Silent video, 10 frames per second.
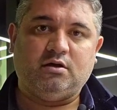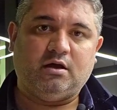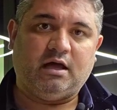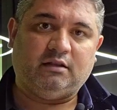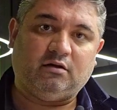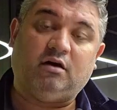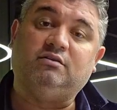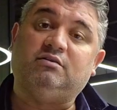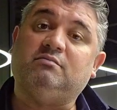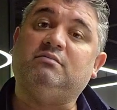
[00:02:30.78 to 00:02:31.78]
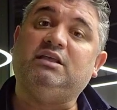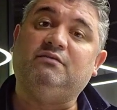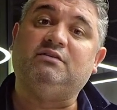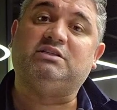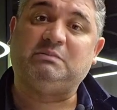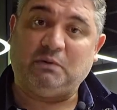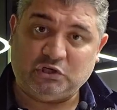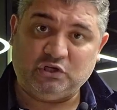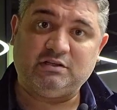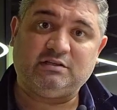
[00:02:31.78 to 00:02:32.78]
and other even
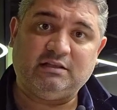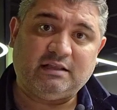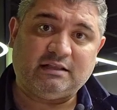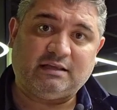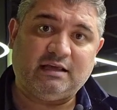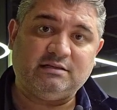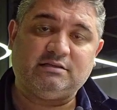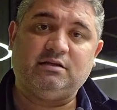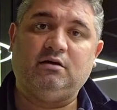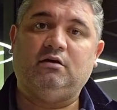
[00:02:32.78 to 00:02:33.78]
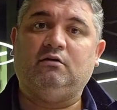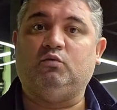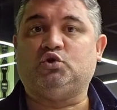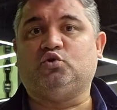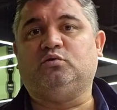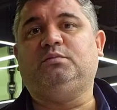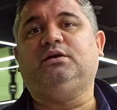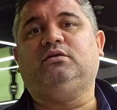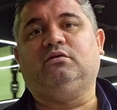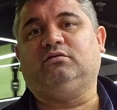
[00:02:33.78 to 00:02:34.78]
specialists in that case, which could
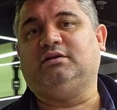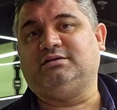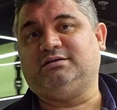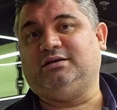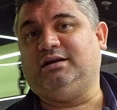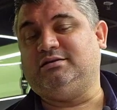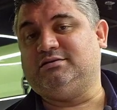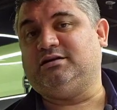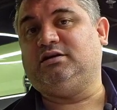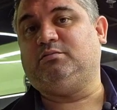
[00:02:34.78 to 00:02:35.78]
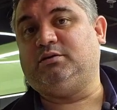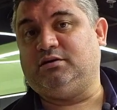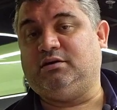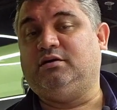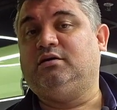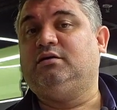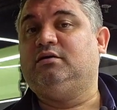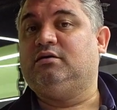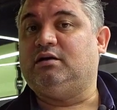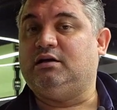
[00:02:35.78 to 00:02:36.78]
be not necessarily a designer, but
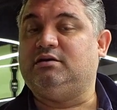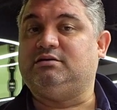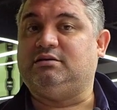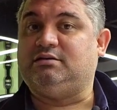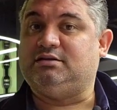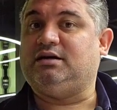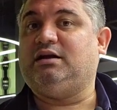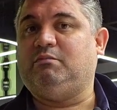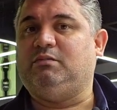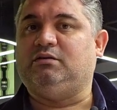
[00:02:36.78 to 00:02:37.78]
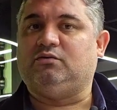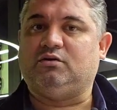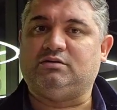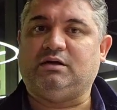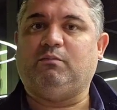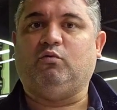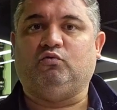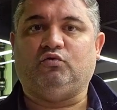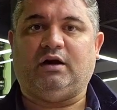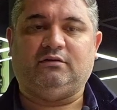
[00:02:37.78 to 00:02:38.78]
as a design and builder or a
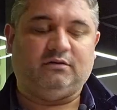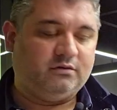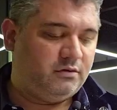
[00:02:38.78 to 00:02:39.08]
subcontractor.